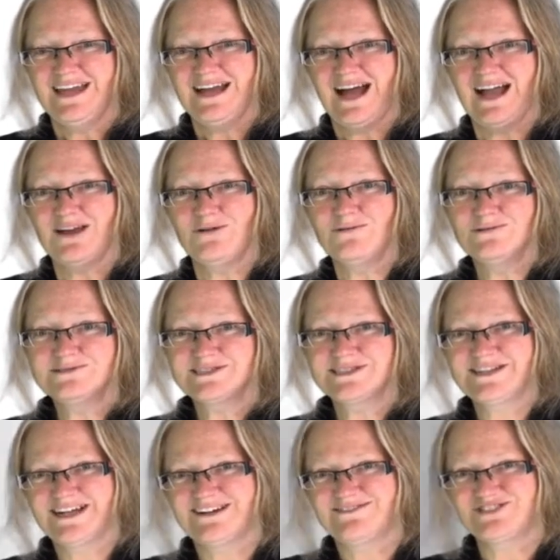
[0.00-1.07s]
I also
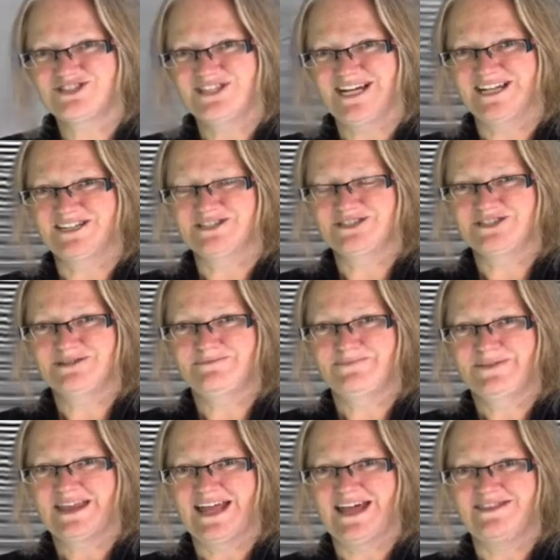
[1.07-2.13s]
have a challenge,
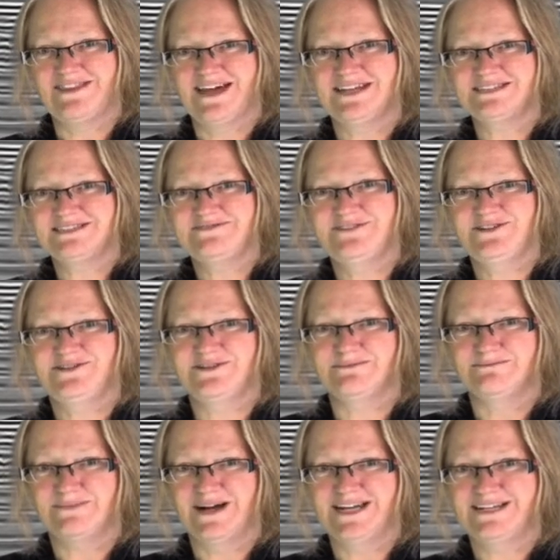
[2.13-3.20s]
and that is for you to
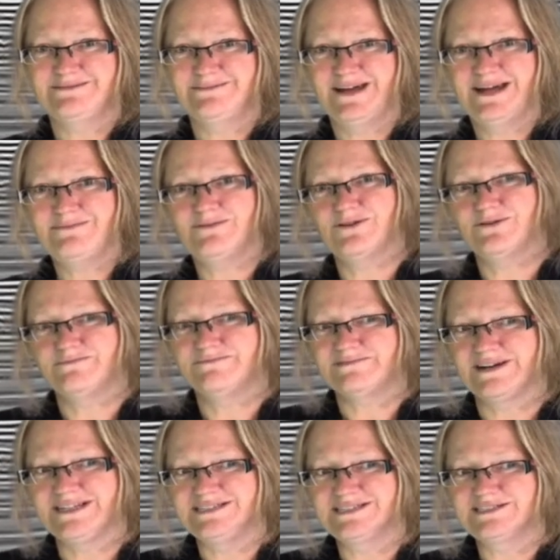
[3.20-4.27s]
mind map or
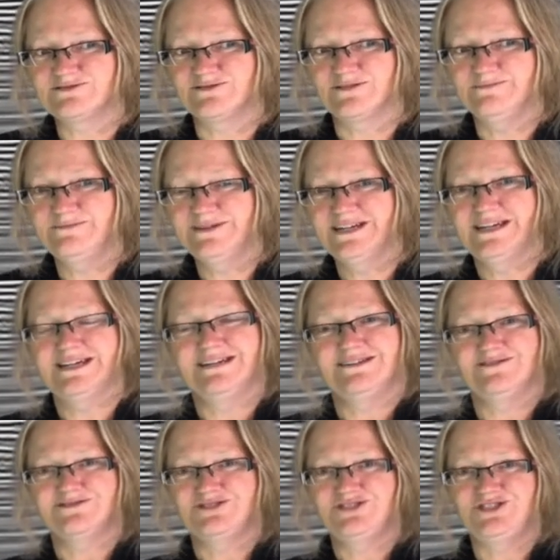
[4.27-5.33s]
brainstorm
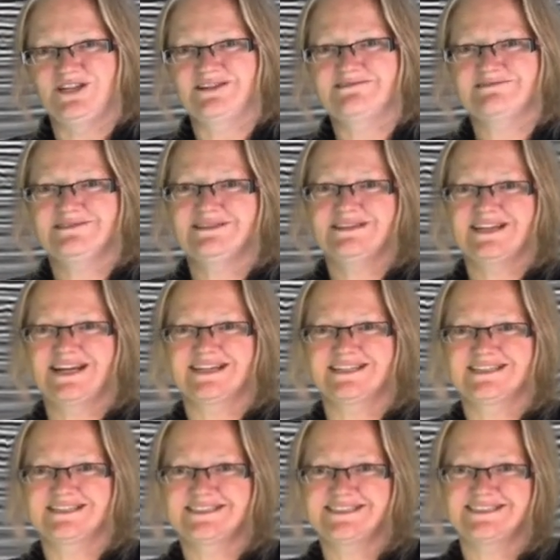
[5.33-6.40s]
your general
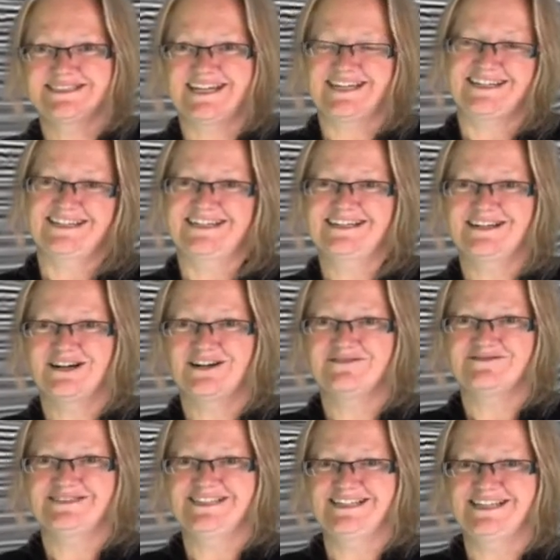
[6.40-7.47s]
understanding
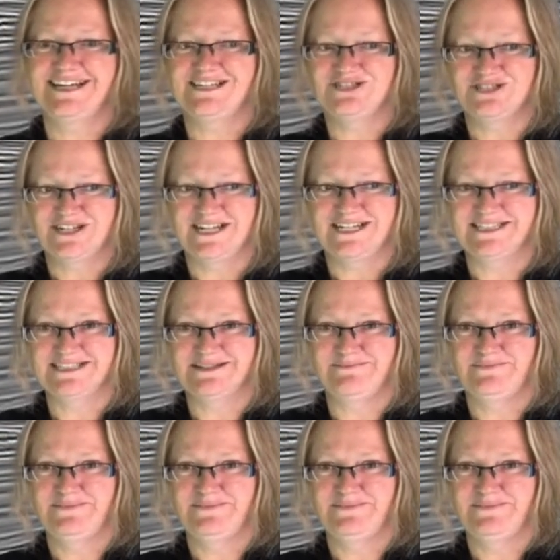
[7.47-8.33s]
of DHIs.